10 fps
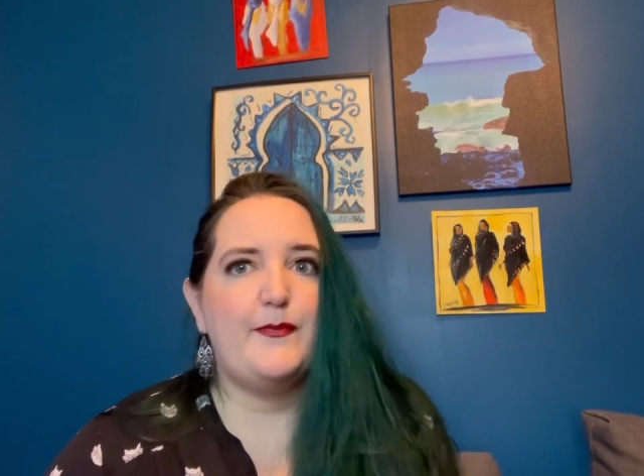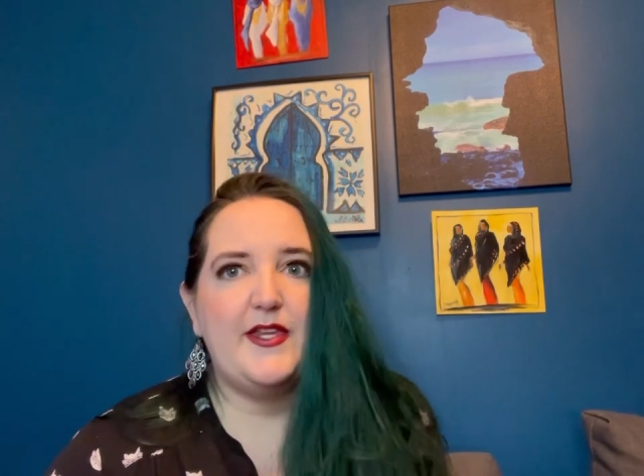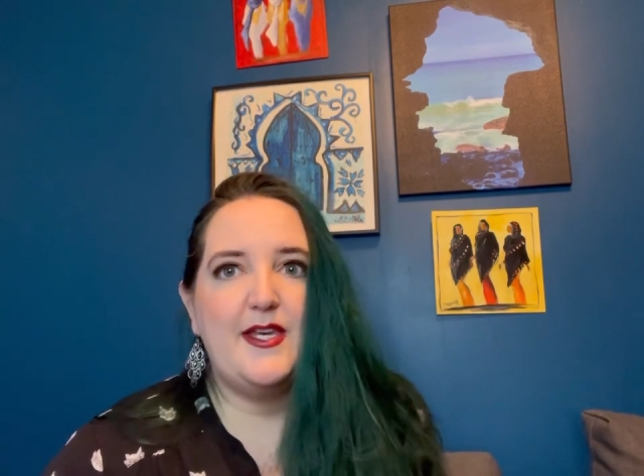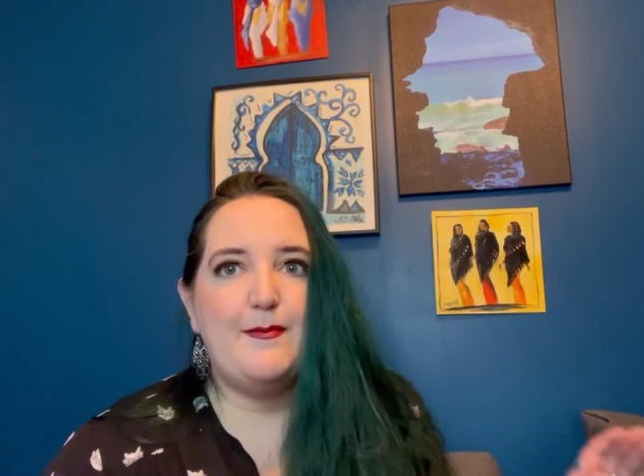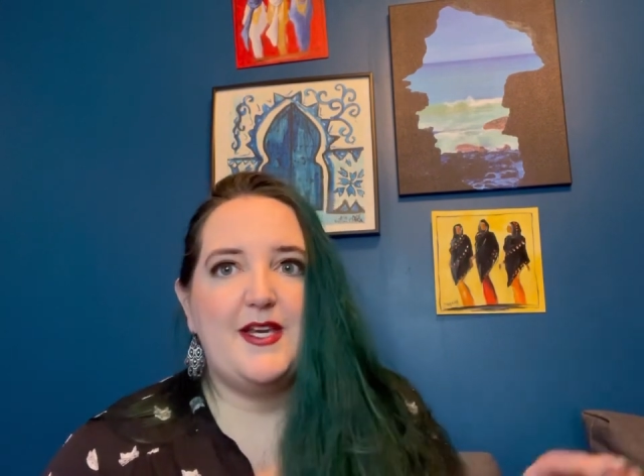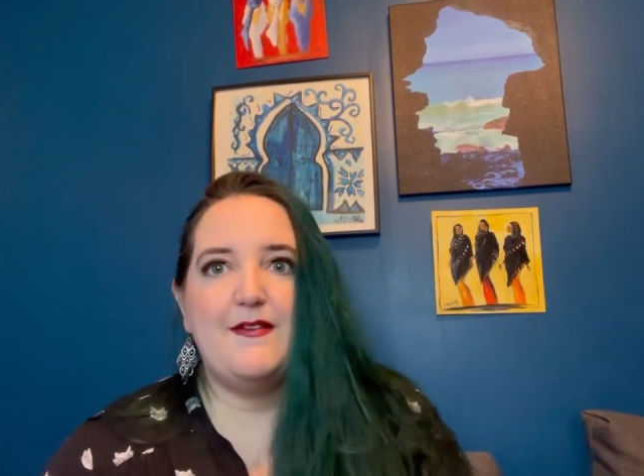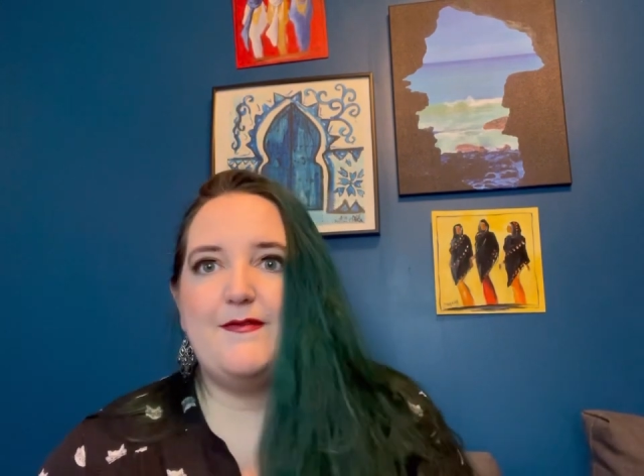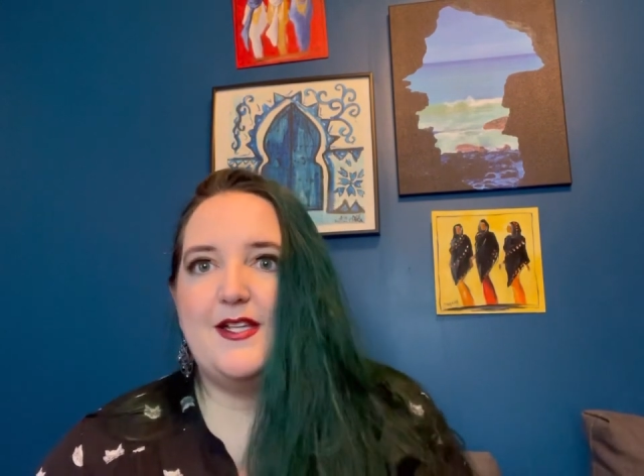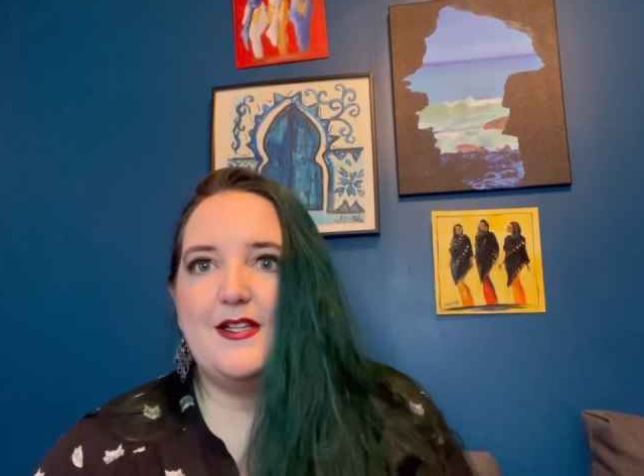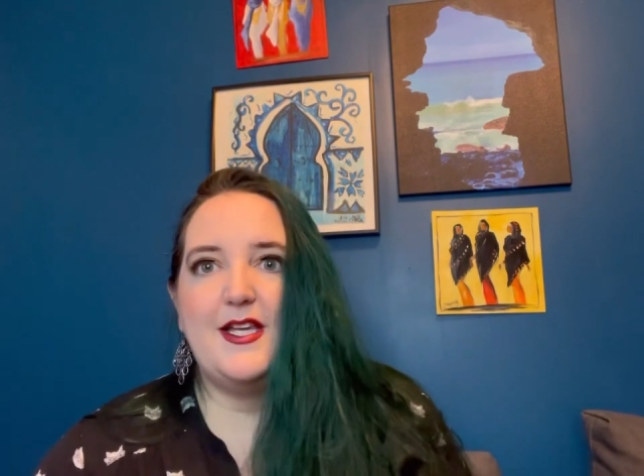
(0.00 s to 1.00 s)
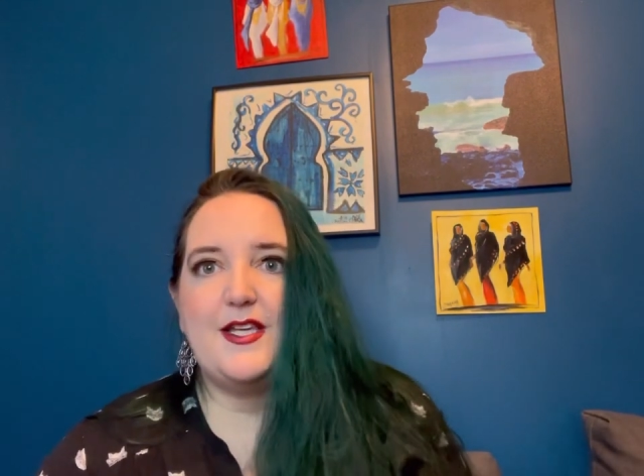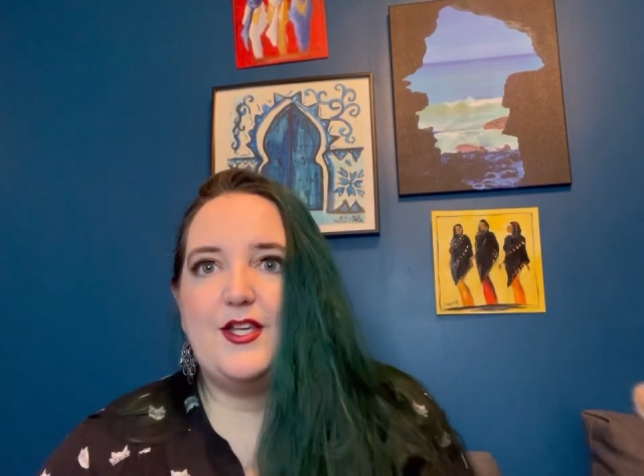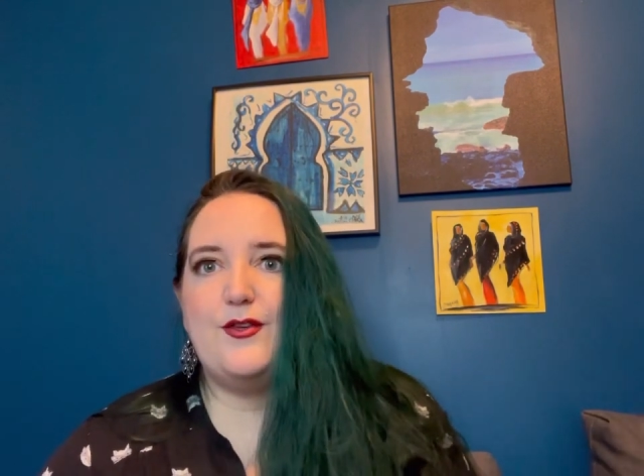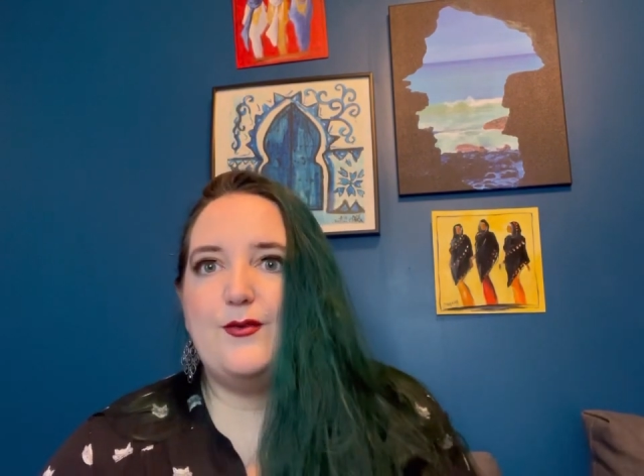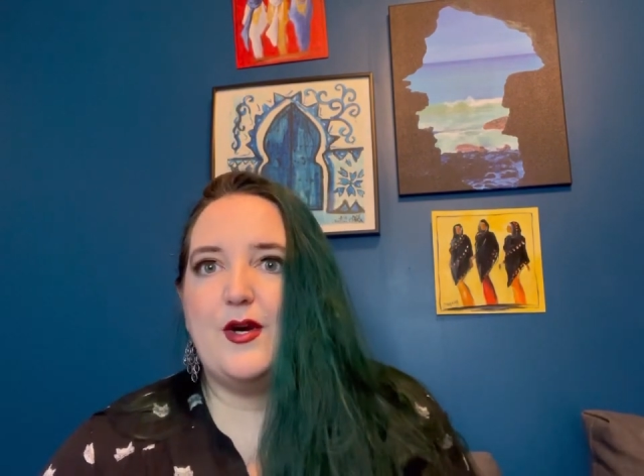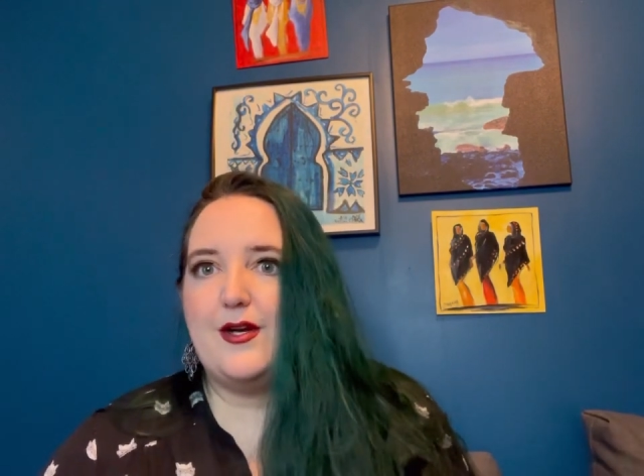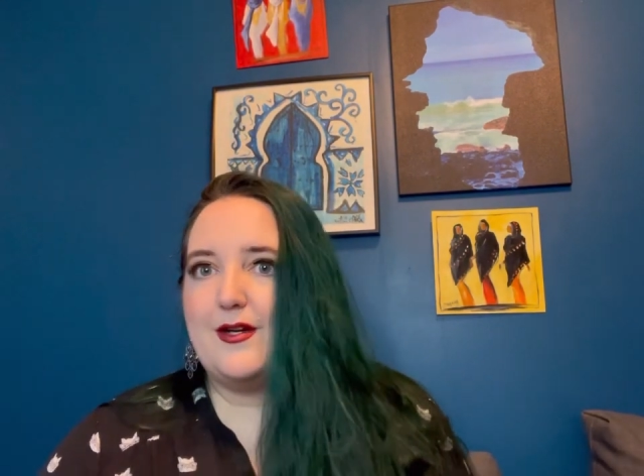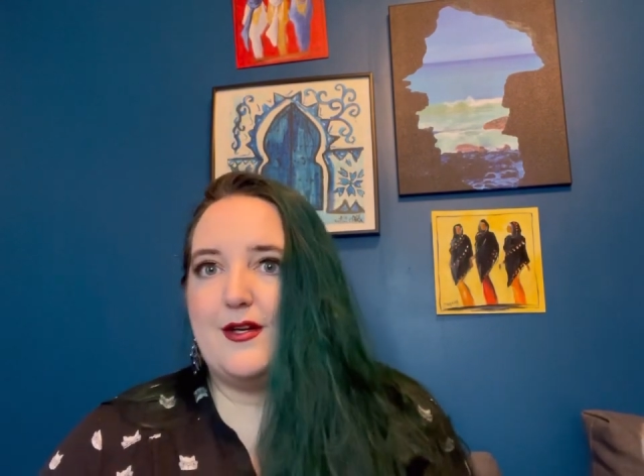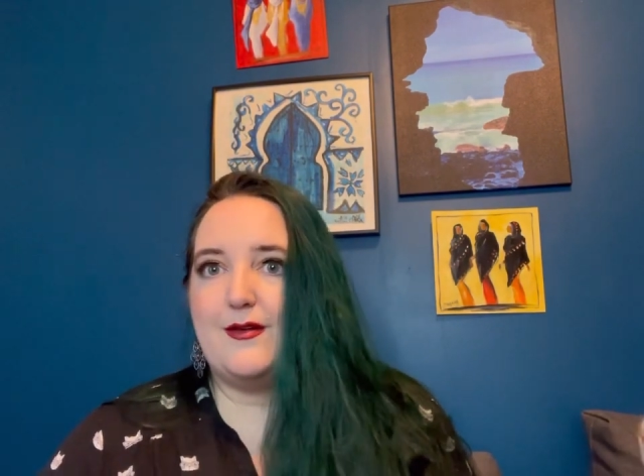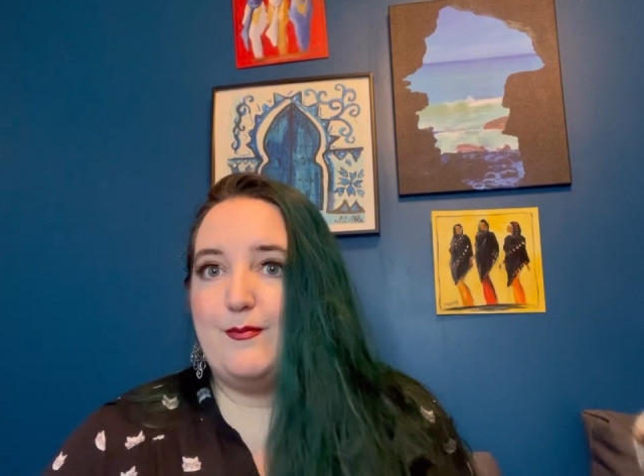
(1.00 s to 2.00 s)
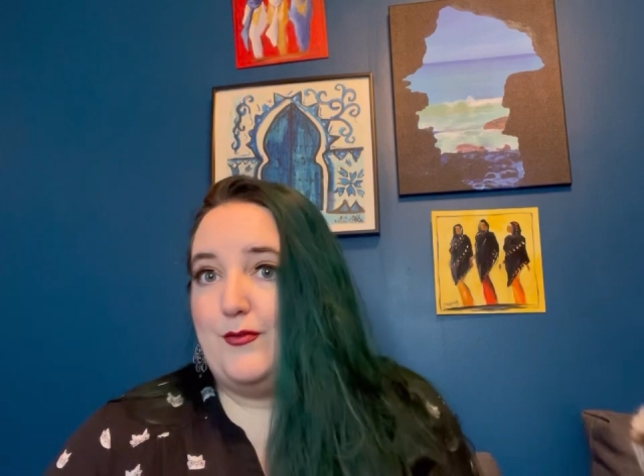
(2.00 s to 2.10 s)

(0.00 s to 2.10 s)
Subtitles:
It may feel like you are